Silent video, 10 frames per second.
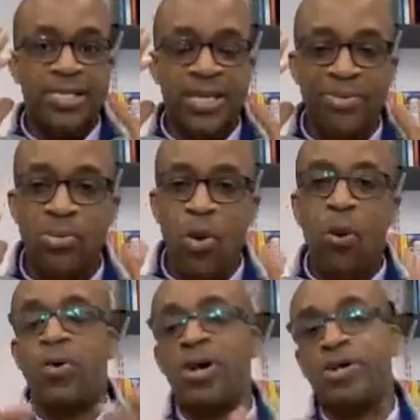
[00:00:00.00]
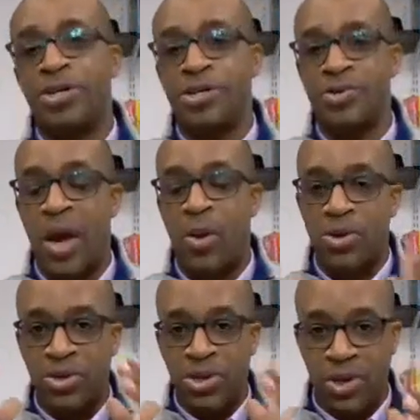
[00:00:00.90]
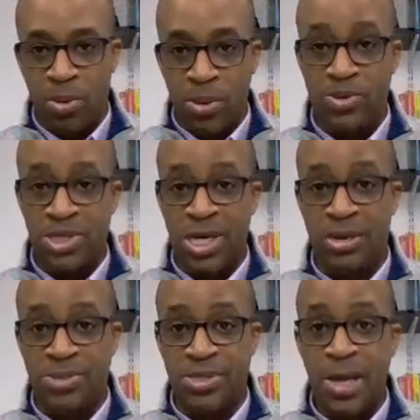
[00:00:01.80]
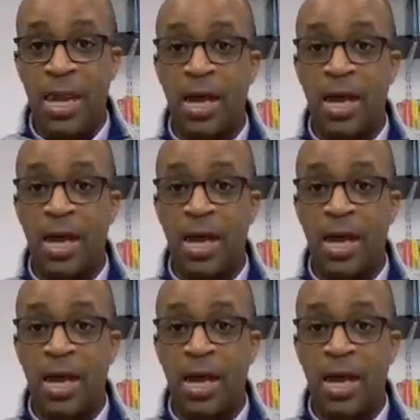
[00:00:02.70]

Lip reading: it's even more critical to do that when you're leading remote teams,